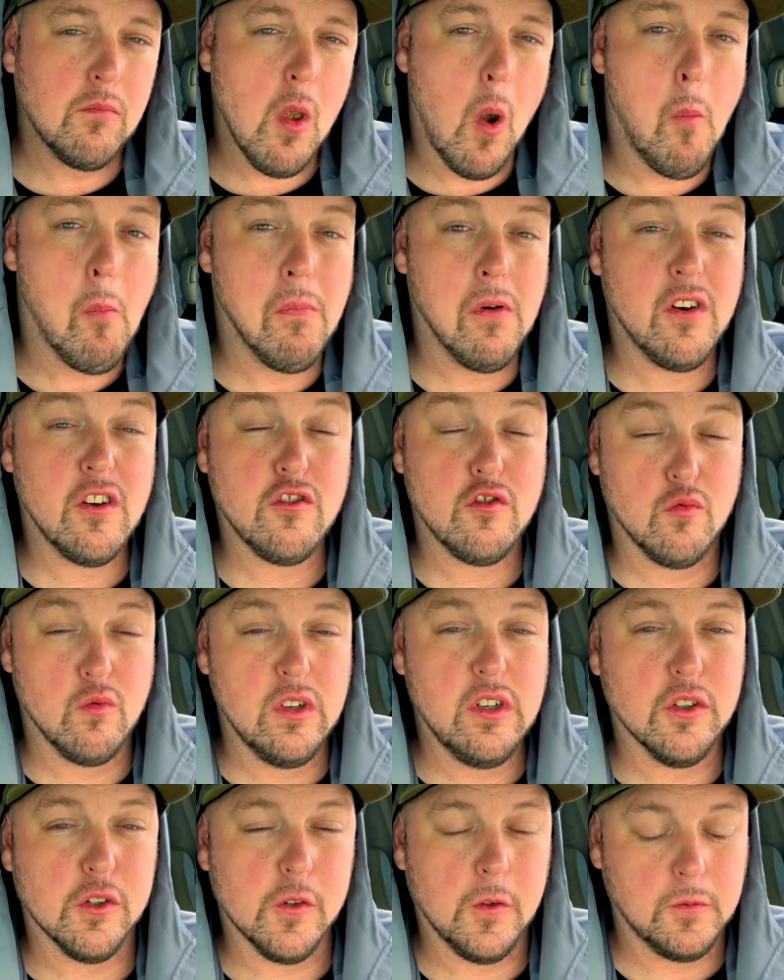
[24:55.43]
But it's
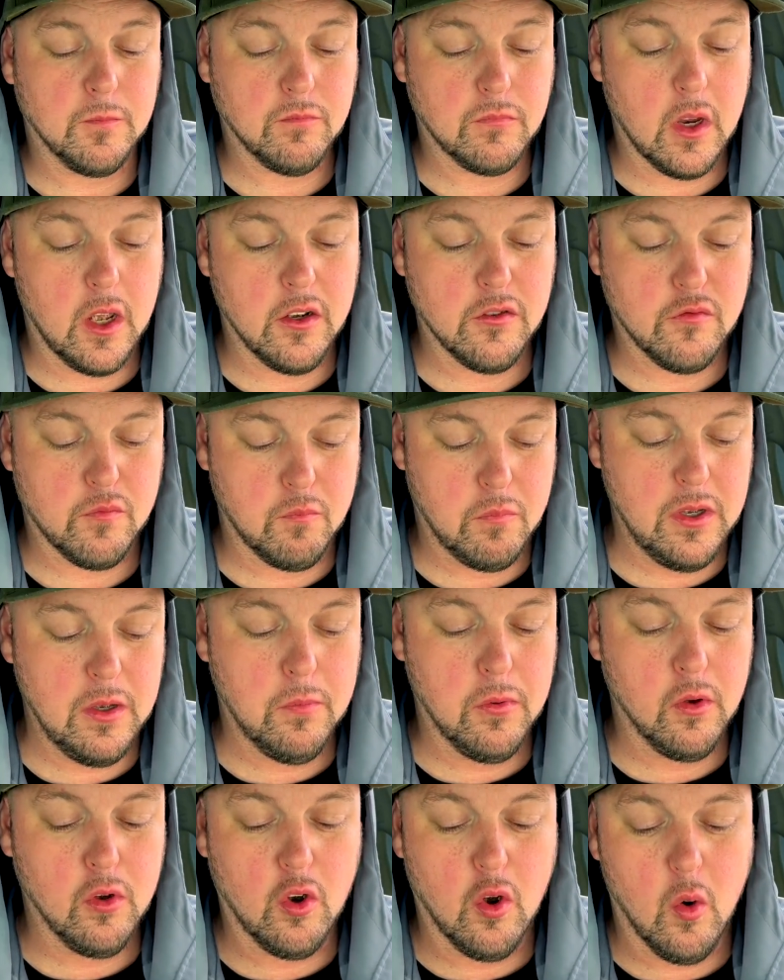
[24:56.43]
real. It's
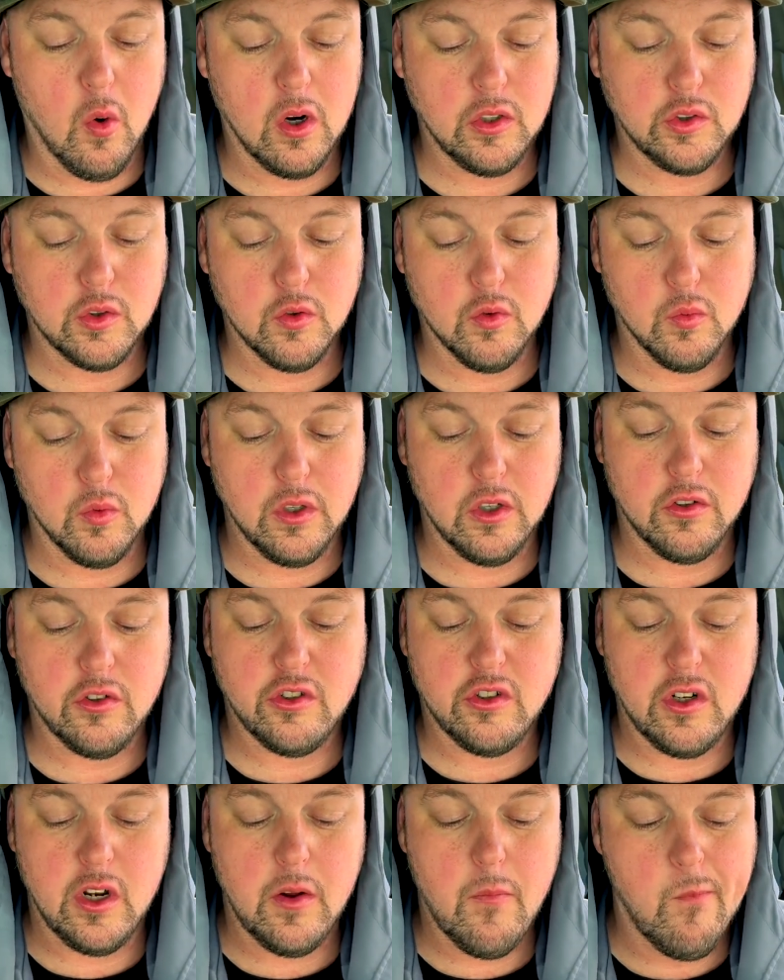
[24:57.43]
people going through real
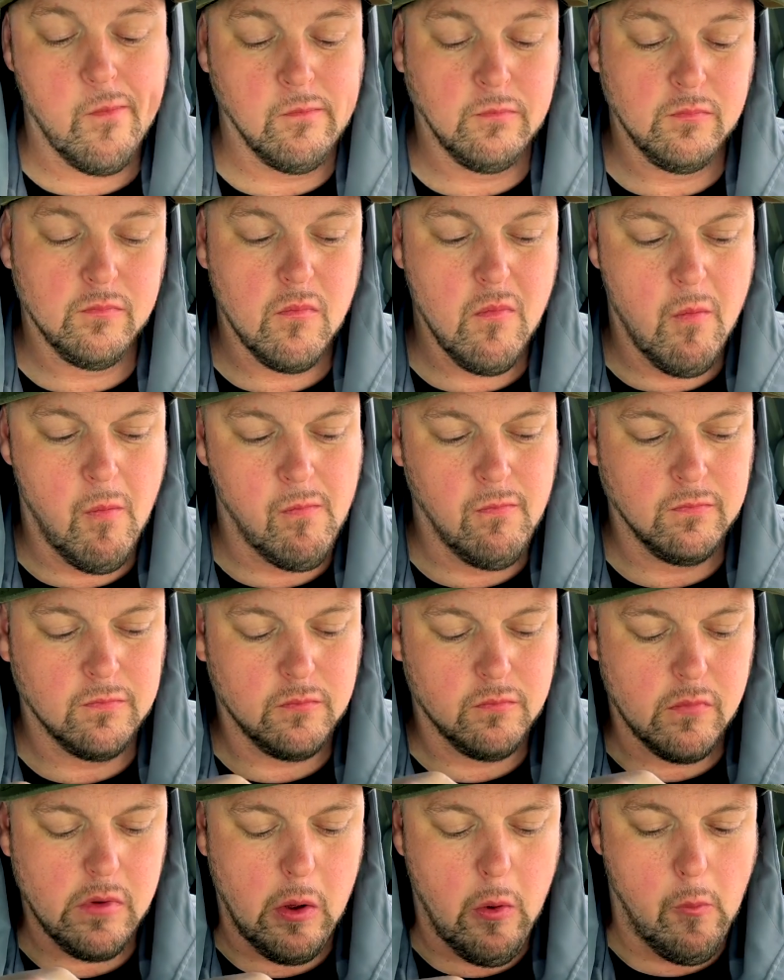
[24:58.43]
shit
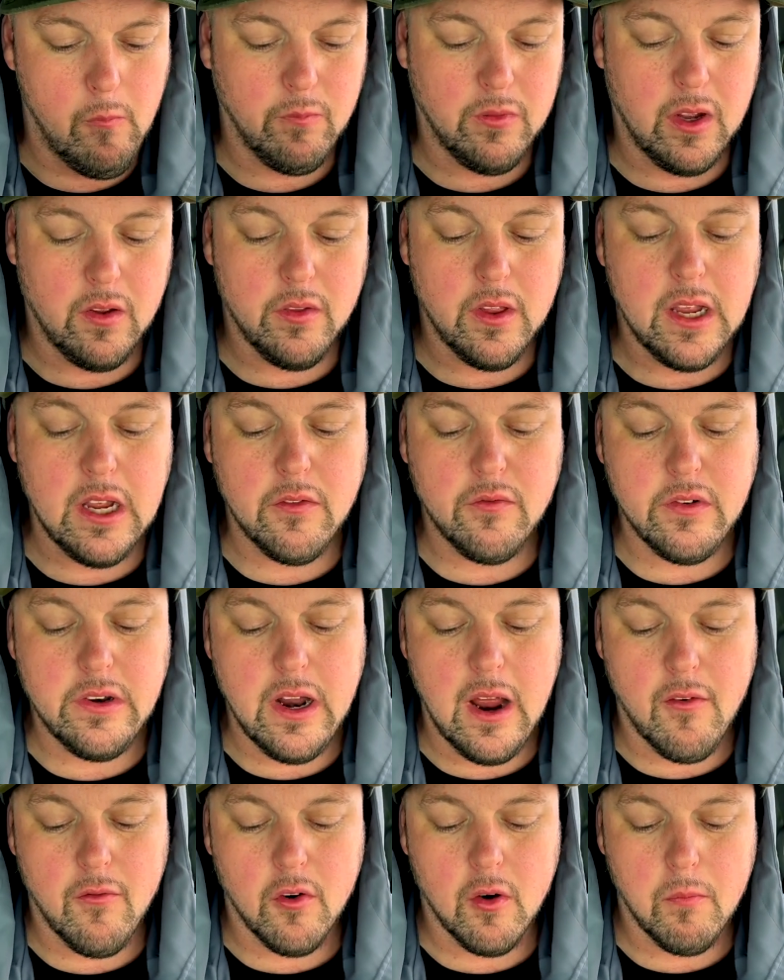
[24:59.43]
that they've
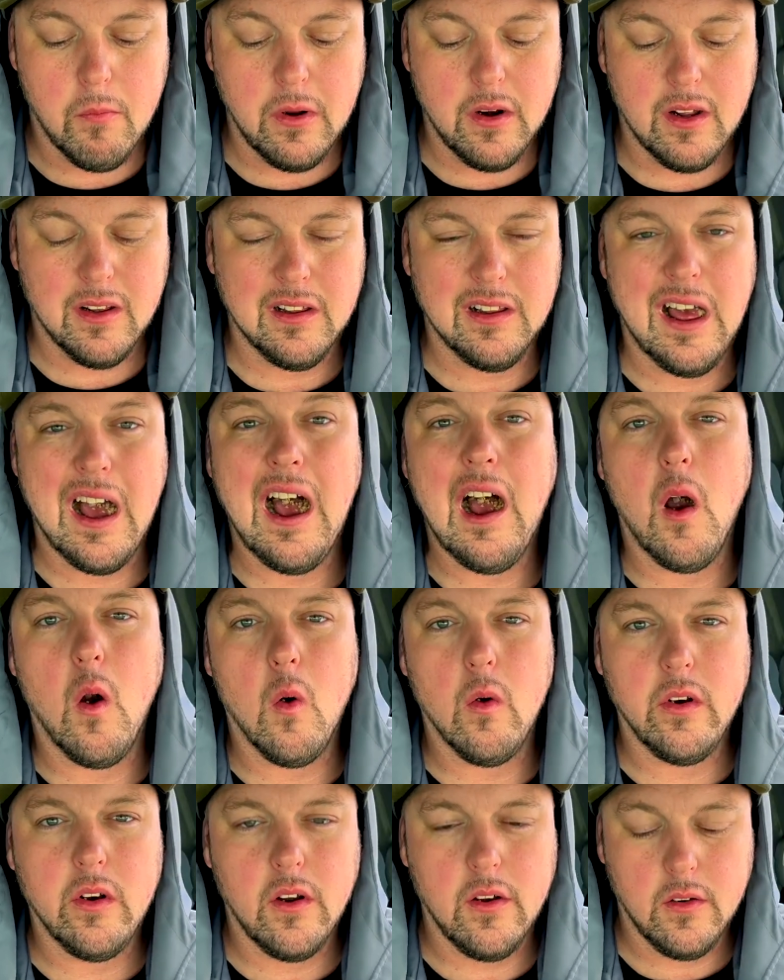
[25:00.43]
never been
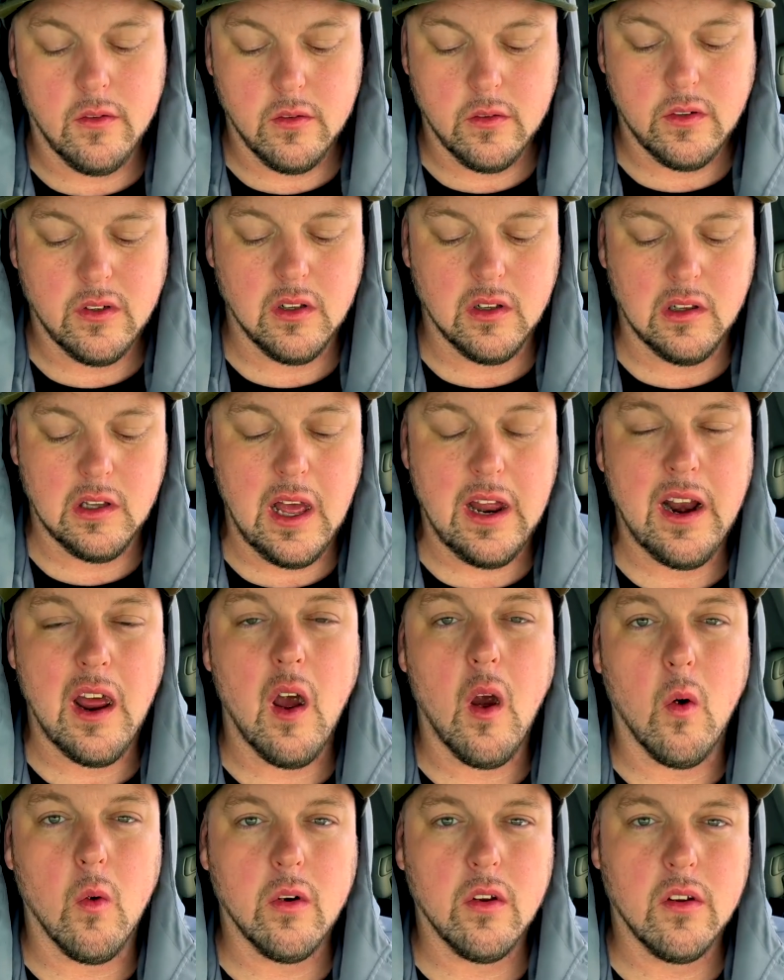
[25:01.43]
allowed to let out.